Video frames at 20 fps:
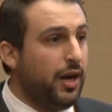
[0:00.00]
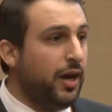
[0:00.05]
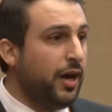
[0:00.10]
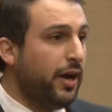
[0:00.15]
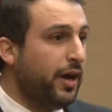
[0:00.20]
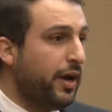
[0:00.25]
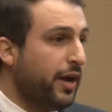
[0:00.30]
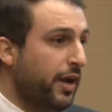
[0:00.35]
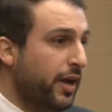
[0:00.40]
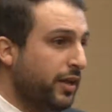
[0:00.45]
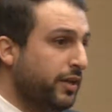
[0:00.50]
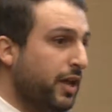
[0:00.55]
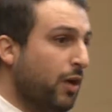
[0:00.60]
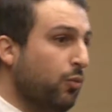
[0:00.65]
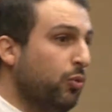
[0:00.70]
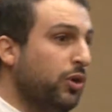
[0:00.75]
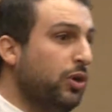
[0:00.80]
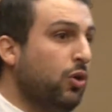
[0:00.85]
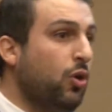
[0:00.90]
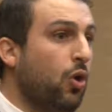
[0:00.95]
And
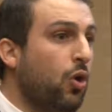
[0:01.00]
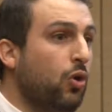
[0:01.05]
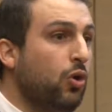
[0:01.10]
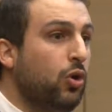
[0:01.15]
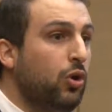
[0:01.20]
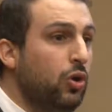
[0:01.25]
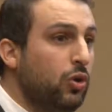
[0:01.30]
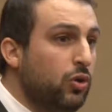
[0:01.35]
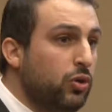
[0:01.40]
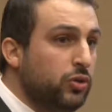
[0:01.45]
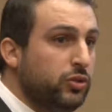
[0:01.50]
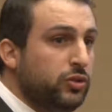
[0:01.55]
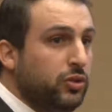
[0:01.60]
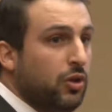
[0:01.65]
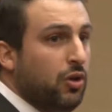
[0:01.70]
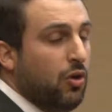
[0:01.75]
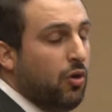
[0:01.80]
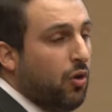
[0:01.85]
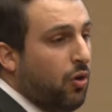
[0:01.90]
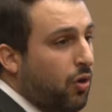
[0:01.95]
I will conclude
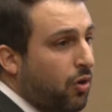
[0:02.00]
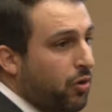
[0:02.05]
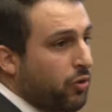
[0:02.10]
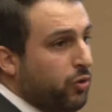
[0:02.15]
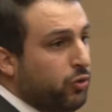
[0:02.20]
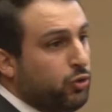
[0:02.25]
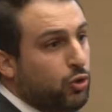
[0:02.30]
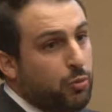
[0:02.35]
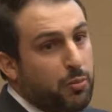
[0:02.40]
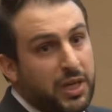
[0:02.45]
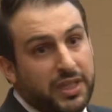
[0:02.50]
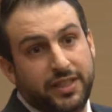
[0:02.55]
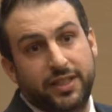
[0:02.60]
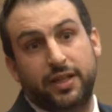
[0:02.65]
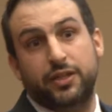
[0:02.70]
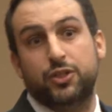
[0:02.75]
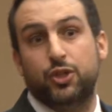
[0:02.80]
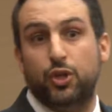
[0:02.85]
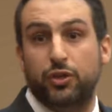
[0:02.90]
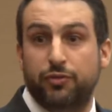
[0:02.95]
on
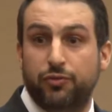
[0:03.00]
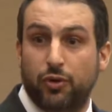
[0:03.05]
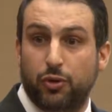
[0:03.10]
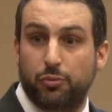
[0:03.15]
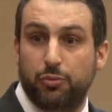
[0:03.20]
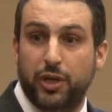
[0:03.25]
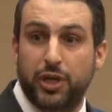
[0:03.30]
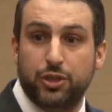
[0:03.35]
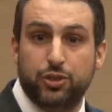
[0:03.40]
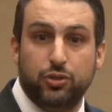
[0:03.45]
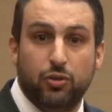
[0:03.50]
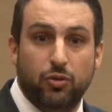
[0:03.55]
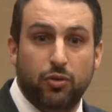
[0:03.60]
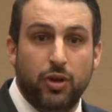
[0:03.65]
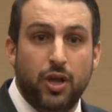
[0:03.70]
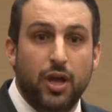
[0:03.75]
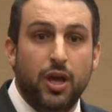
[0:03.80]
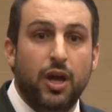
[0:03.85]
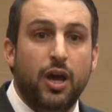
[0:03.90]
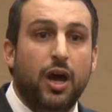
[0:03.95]
automatic exchange
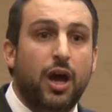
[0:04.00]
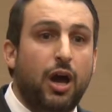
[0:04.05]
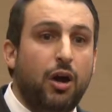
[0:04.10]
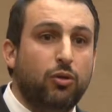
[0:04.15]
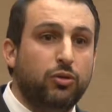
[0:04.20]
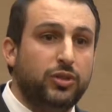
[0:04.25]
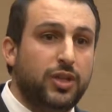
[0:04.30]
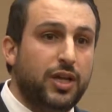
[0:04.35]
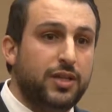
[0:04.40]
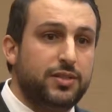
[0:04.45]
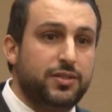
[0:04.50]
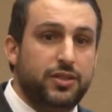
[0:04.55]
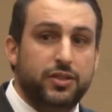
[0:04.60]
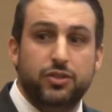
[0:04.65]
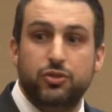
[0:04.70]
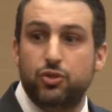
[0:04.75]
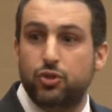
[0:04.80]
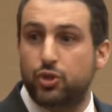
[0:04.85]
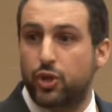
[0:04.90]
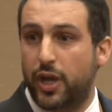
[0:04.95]
information, how does
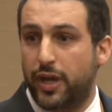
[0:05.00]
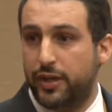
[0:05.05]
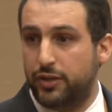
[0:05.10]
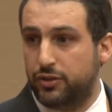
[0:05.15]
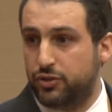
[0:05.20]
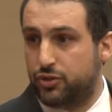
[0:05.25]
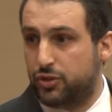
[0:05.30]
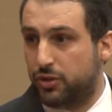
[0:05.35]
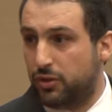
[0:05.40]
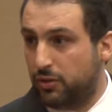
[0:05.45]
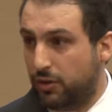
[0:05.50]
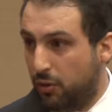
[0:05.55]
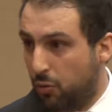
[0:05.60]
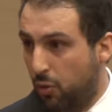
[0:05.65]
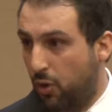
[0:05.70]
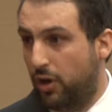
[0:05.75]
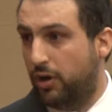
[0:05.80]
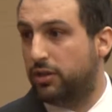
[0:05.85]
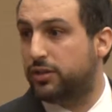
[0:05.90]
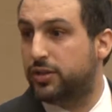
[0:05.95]
this change the
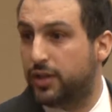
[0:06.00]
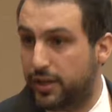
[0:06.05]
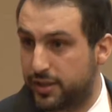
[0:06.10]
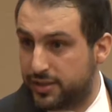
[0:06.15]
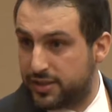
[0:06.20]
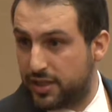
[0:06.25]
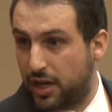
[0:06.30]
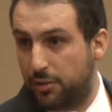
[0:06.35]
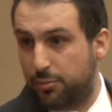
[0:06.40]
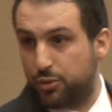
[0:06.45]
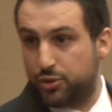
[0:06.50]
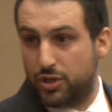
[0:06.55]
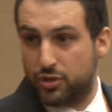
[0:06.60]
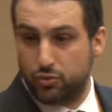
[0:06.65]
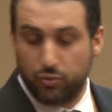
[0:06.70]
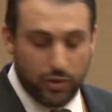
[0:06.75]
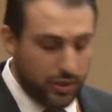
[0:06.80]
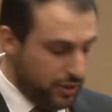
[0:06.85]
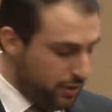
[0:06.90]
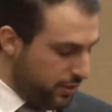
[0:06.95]
world and Cyprus
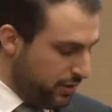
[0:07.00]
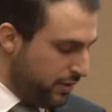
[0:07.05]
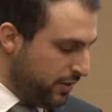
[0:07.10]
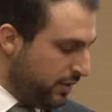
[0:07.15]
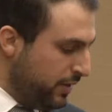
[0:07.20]
as well.